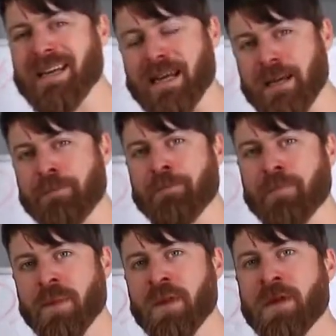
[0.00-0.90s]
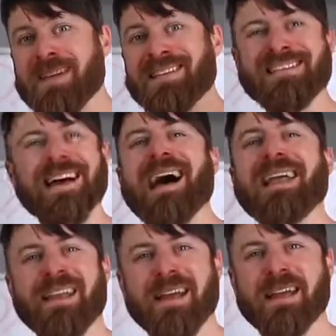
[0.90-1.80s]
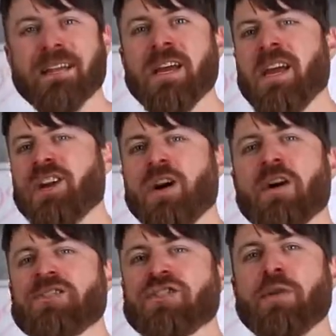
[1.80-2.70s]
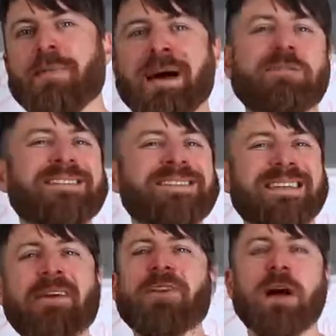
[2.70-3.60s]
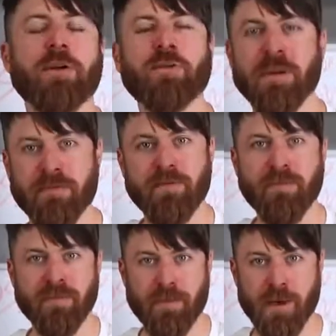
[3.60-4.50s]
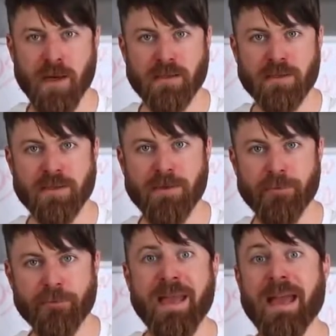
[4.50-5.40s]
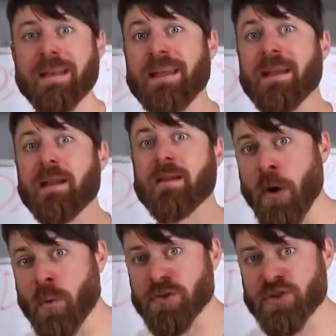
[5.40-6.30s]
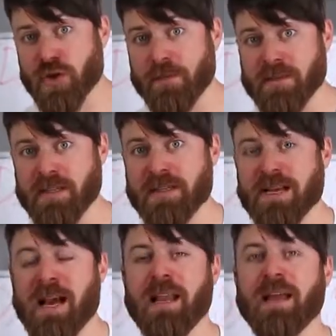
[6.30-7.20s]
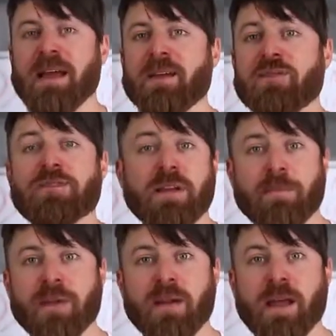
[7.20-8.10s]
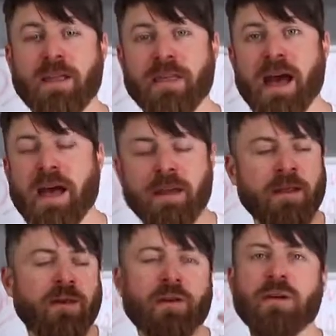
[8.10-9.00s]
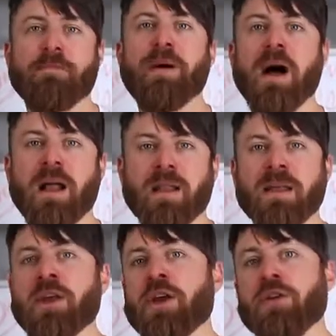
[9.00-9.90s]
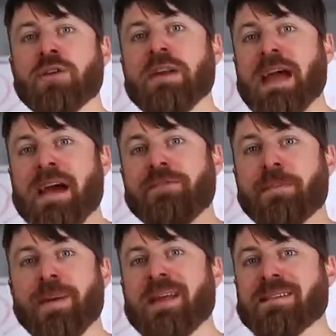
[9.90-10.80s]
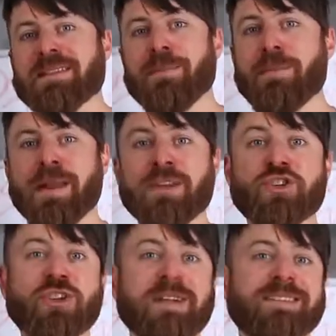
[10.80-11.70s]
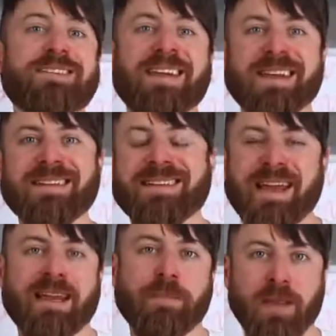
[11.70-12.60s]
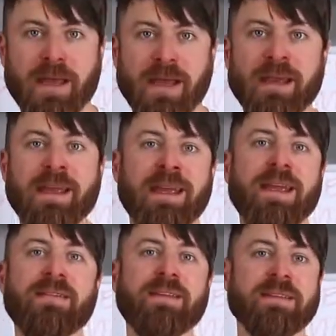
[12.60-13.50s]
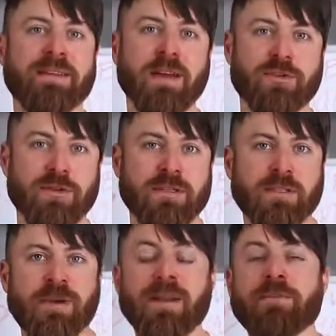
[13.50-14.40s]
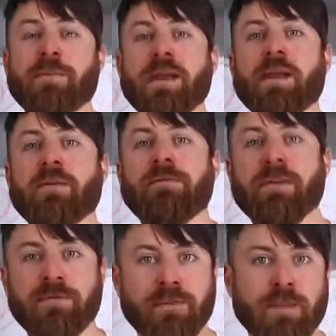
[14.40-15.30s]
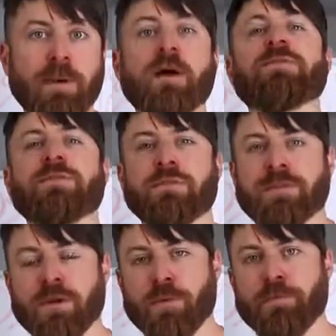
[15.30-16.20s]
ticket to Thailand, it costs you about $750. And to get phone service in Thailand or something like that, or in Bali, you're going to have to pay some money just to get a data plan in these countries. You might have to pay another $50 or so.